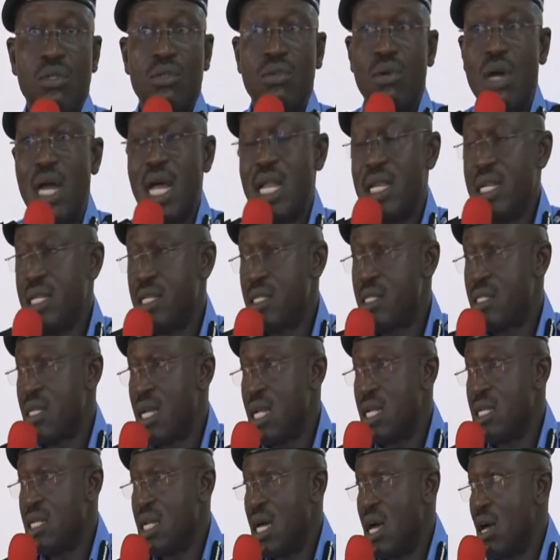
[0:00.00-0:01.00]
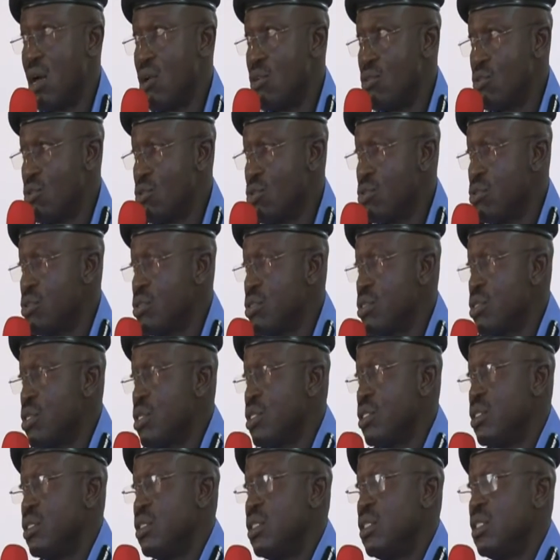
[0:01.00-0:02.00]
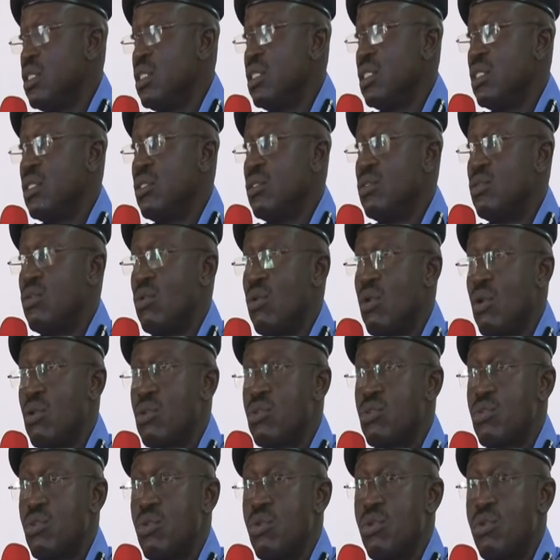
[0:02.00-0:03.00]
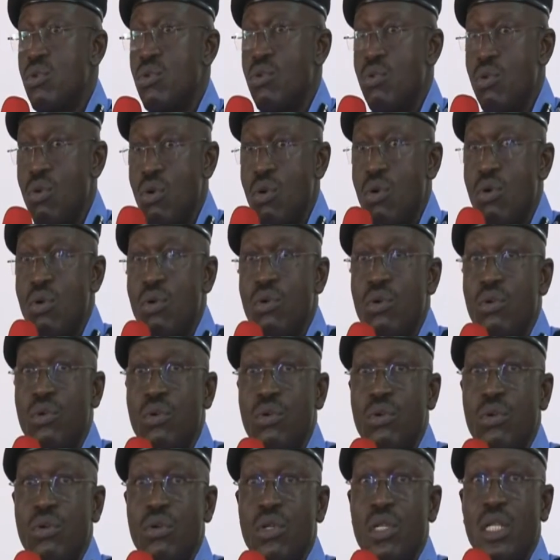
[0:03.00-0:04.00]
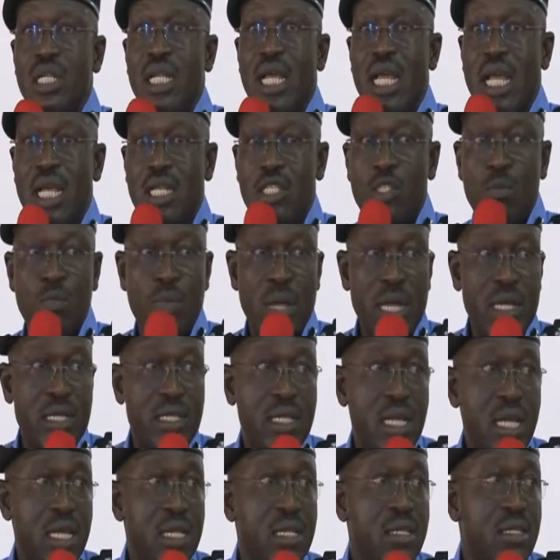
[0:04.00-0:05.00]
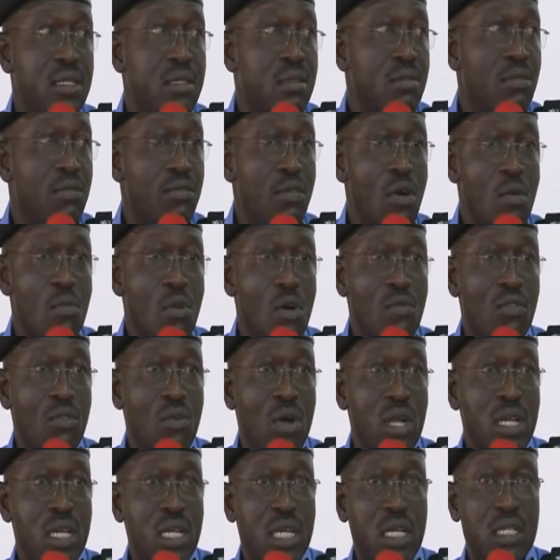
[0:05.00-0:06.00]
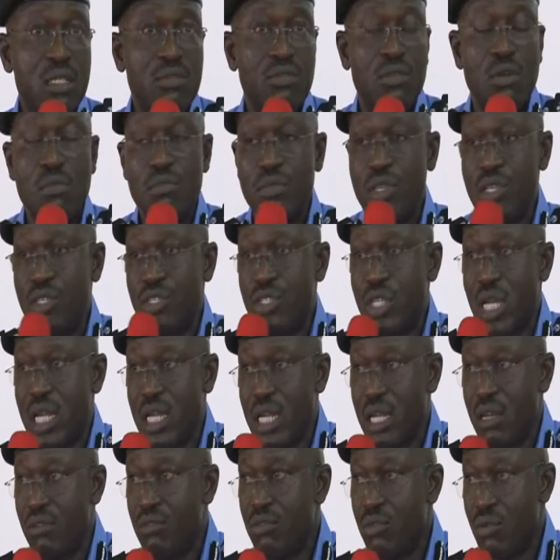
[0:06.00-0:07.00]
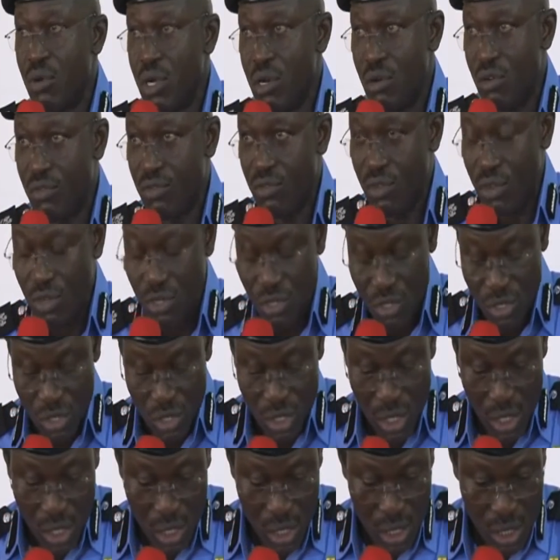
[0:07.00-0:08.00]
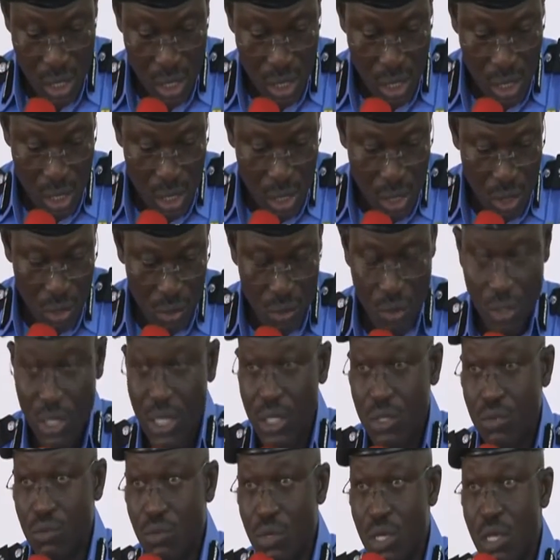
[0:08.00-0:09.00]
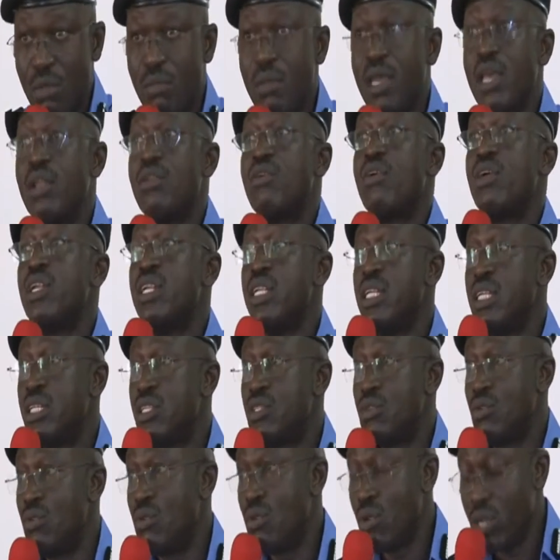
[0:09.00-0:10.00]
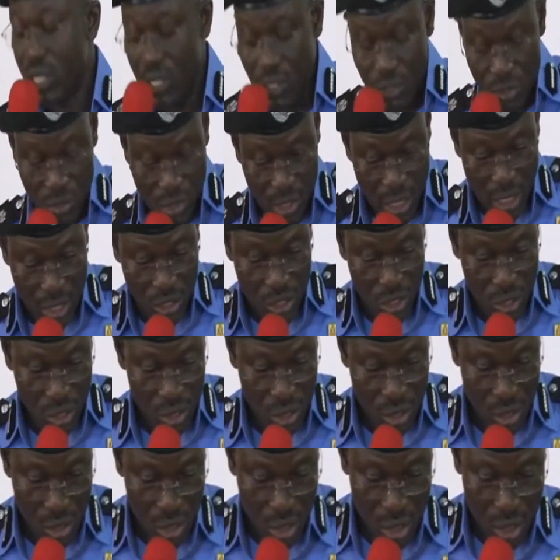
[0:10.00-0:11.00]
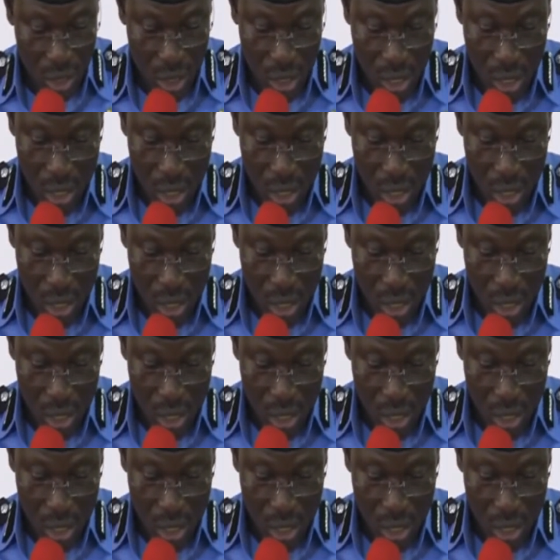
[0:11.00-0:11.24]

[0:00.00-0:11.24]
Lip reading: to understand our roles, to also know the expected form of conduct from each and every one of us, so that we may not need to go into sanctions.